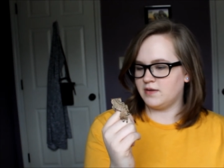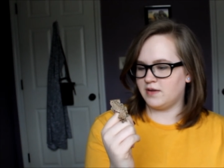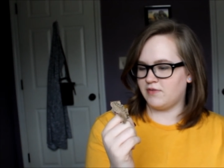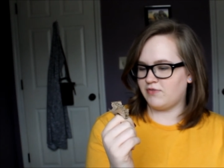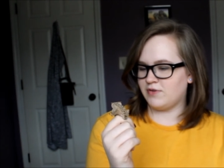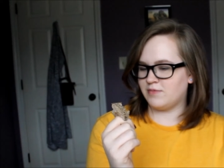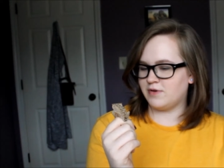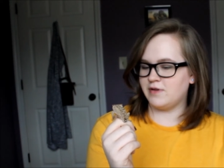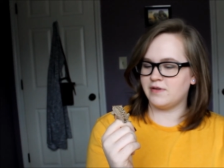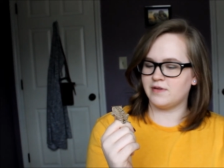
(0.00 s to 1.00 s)
If you
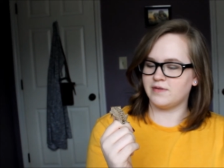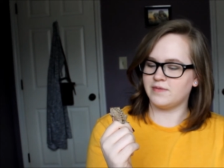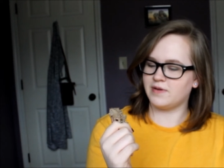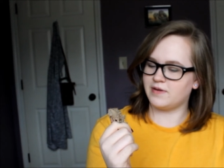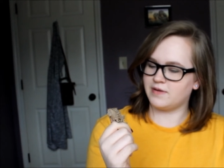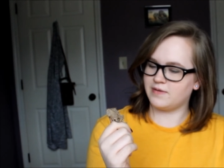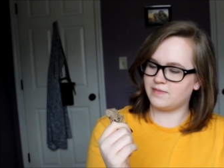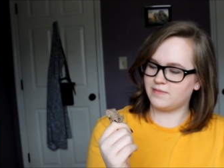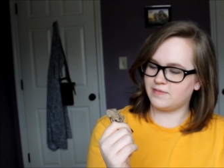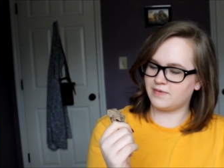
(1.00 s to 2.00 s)
want,
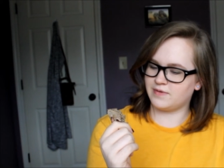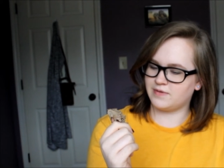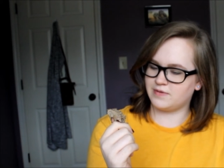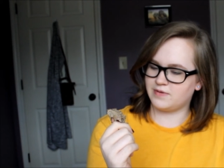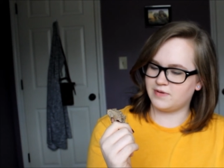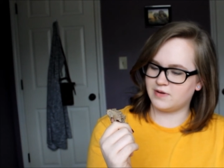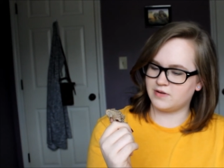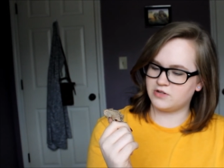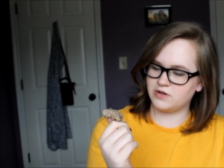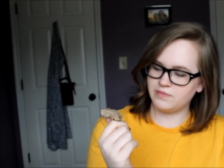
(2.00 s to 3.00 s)
are you
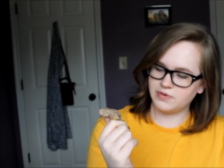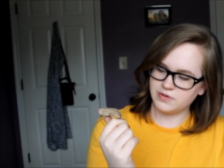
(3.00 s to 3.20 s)
gonna jump?